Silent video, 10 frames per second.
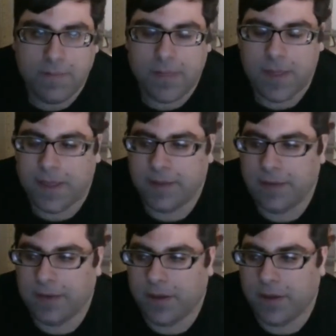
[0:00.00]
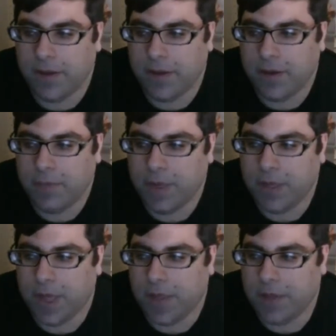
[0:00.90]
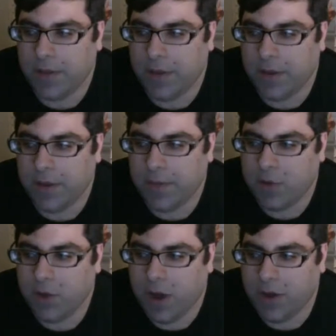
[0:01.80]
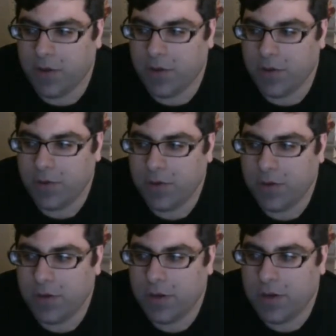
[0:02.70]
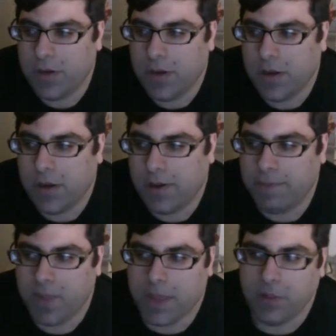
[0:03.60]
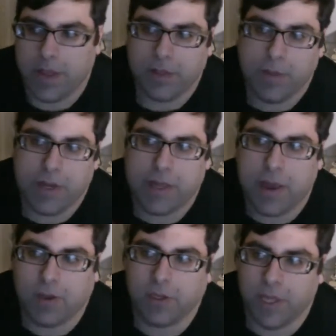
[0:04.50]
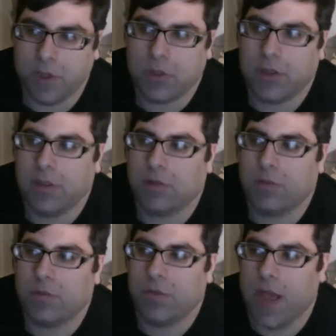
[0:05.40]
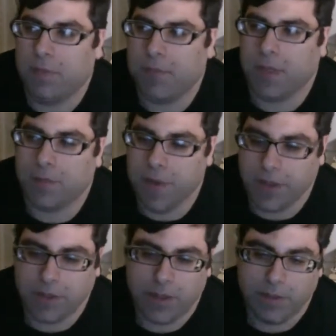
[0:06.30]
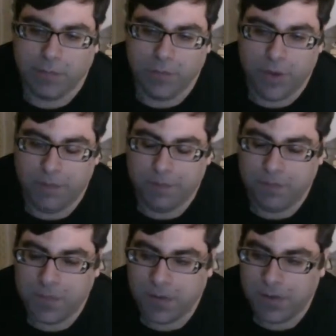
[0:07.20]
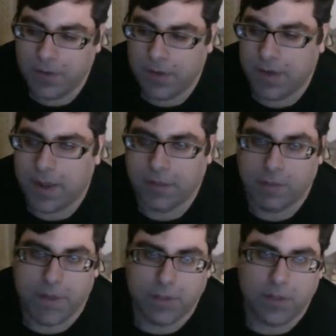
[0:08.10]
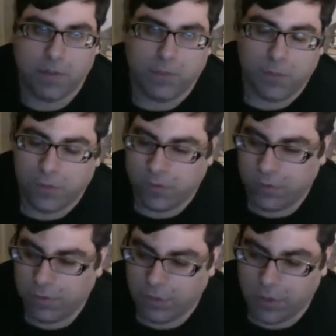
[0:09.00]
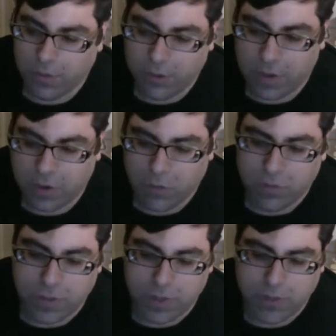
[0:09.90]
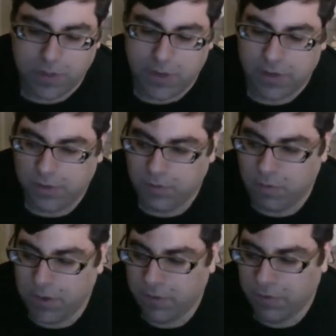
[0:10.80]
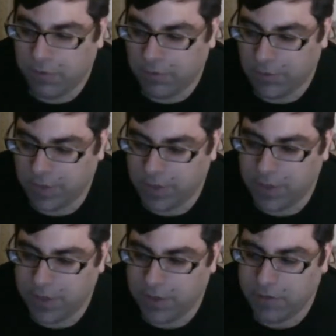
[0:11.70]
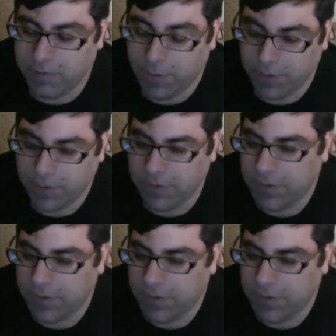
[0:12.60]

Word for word: And it could be that Kim Jong-un has made a calculation that this would not be the best thing for him and not the best thing for, you know, his country and whatever he thinks is important.